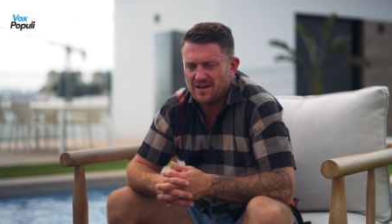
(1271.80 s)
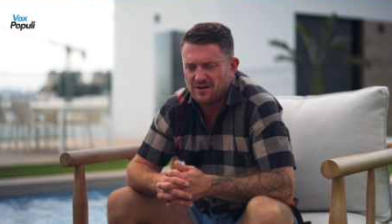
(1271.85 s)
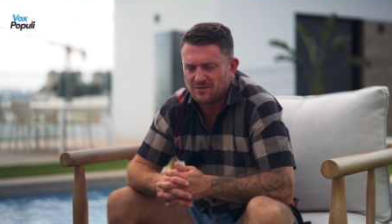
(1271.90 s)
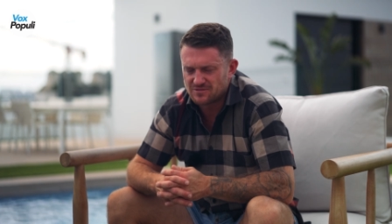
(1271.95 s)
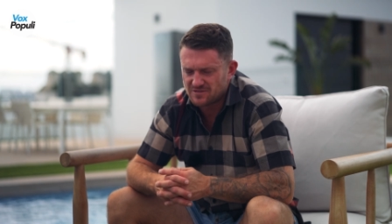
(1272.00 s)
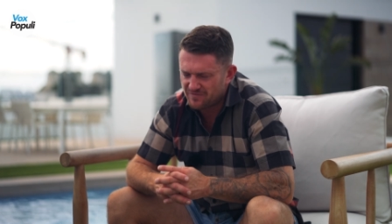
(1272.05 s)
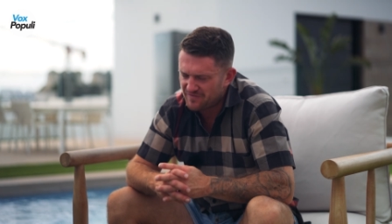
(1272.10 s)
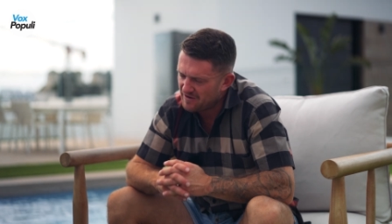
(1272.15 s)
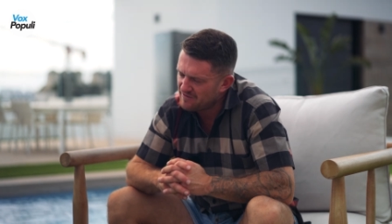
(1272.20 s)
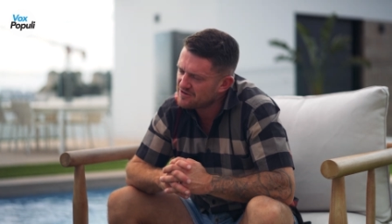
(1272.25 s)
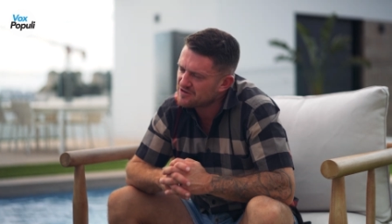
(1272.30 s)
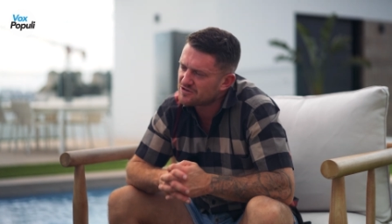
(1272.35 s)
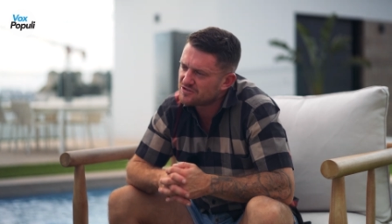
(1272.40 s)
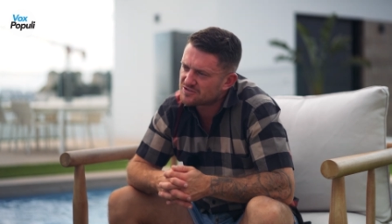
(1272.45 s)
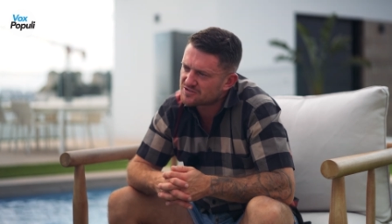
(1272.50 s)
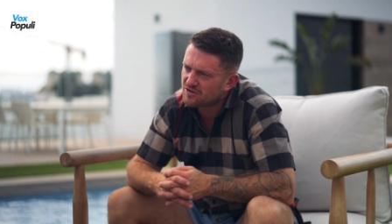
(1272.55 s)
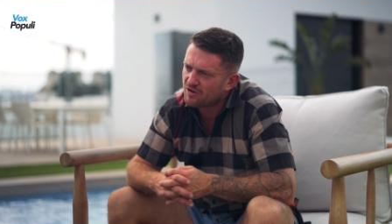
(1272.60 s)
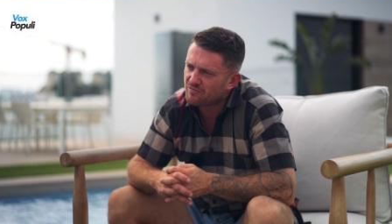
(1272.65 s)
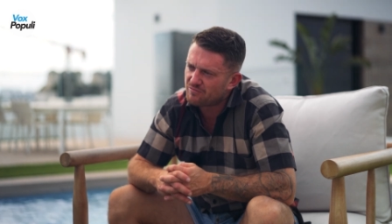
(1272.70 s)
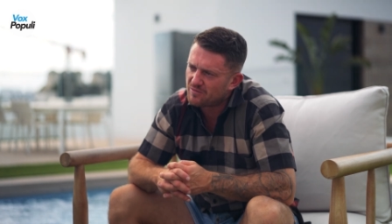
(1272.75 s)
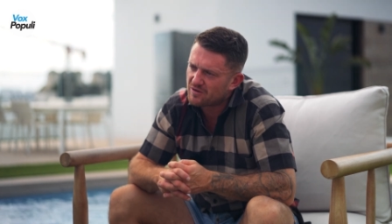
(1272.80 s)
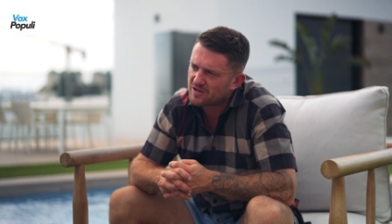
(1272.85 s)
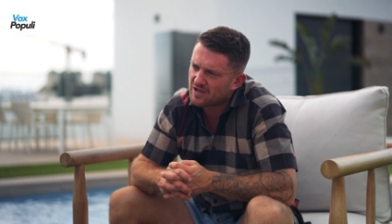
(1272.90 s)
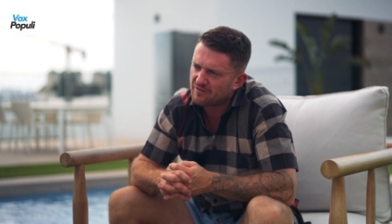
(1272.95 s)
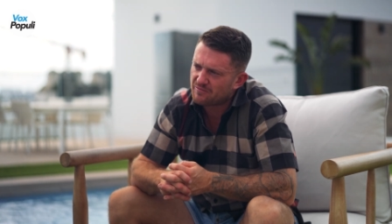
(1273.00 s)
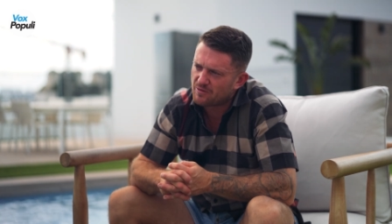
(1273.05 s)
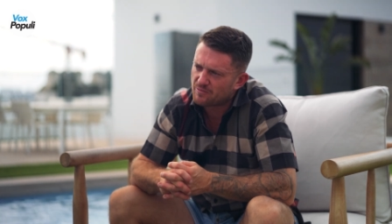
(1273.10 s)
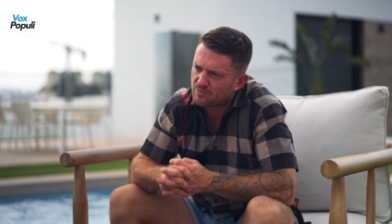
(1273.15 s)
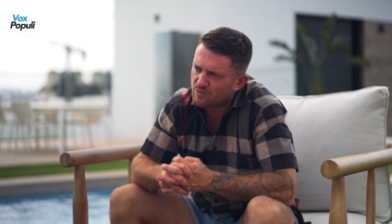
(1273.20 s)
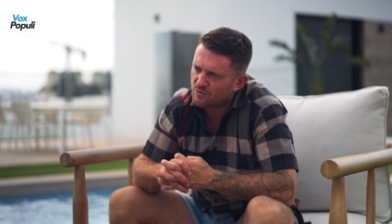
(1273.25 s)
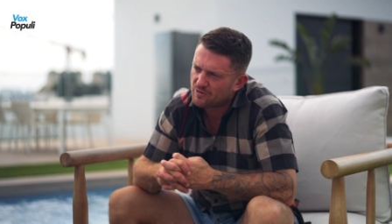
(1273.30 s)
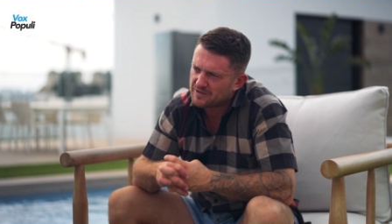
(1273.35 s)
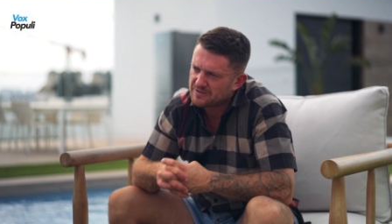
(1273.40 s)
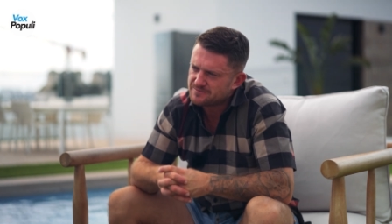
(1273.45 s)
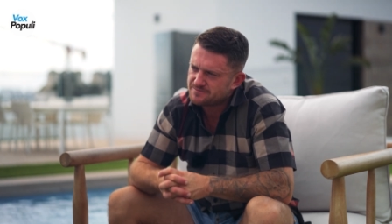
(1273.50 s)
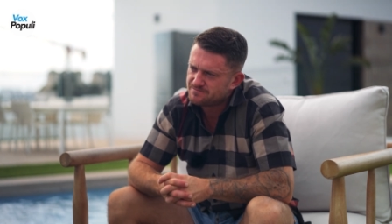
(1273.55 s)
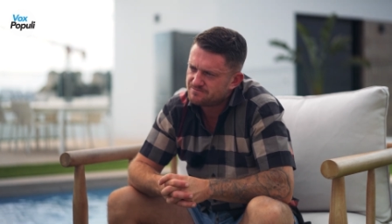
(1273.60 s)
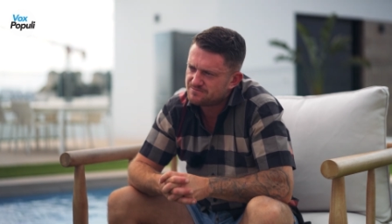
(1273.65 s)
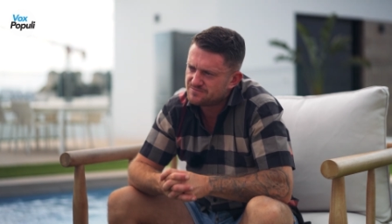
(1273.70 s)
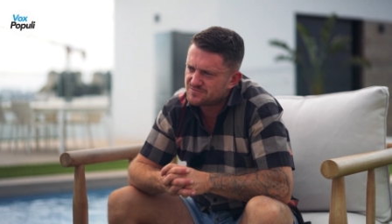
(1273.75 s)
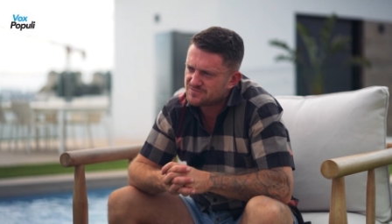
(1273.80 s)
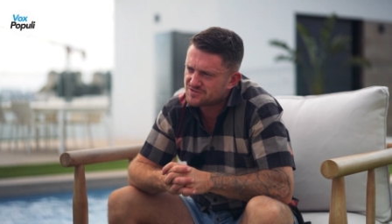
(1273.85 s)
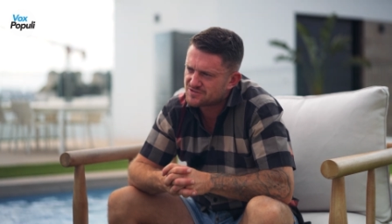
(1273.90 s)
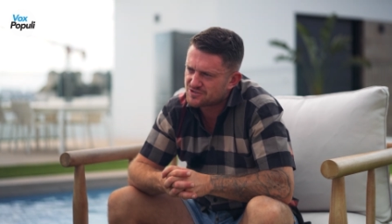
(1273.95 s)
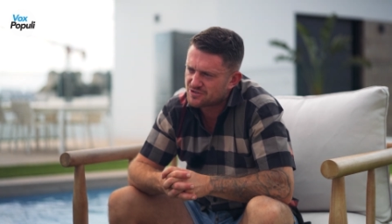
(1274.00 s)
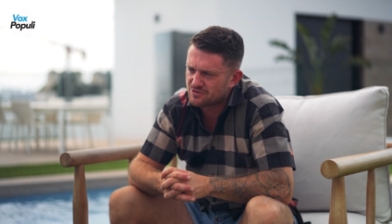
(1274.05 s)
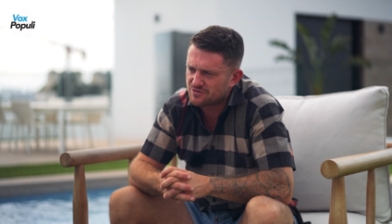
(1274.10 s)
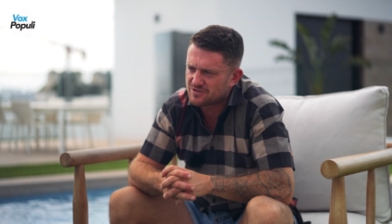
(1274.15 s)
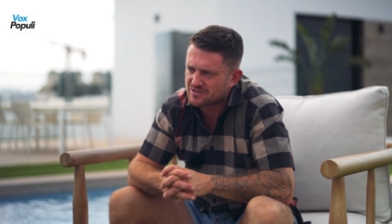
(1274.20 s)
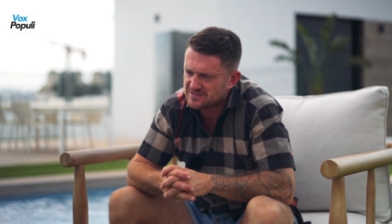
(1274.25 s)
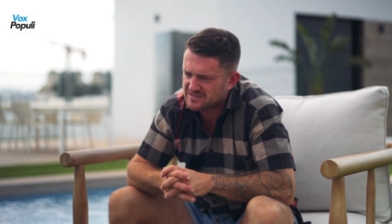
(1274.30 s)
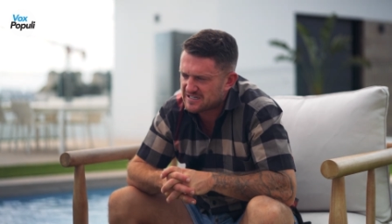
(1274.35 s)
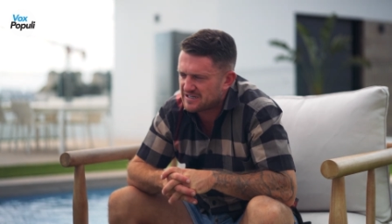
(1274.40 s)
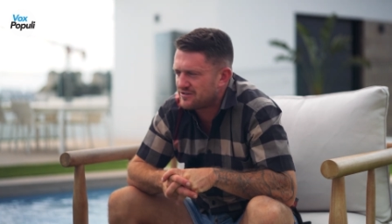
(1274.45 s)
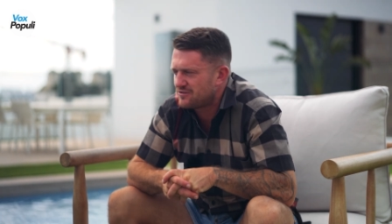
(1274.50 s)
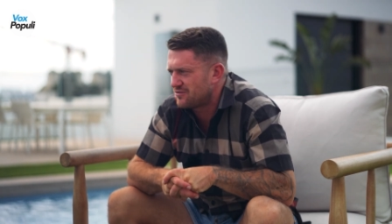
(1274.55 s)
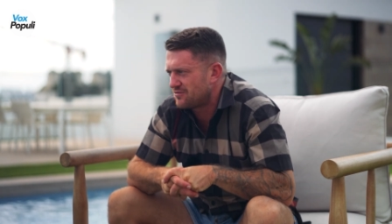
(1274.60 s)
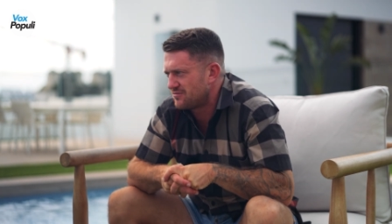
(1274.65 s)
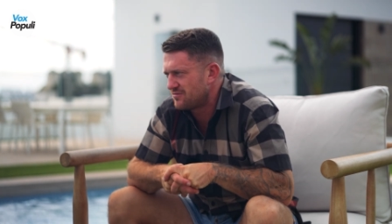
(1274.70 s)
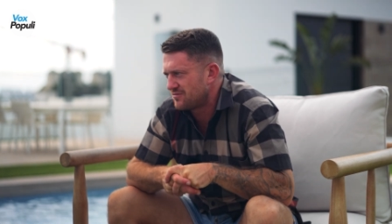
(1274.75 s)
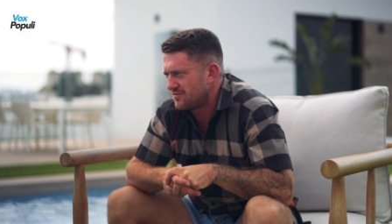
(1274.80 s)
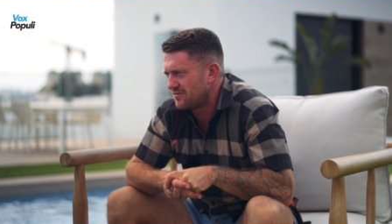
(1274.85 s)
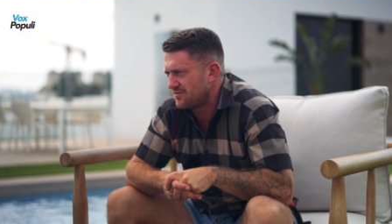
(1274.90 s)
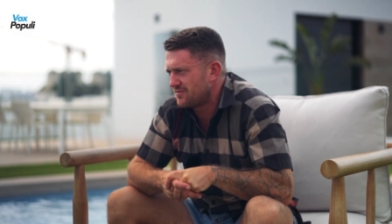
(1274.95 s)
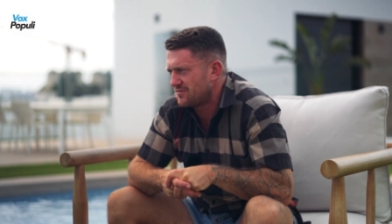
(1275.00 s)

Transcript: It was a very good government ploy to continue.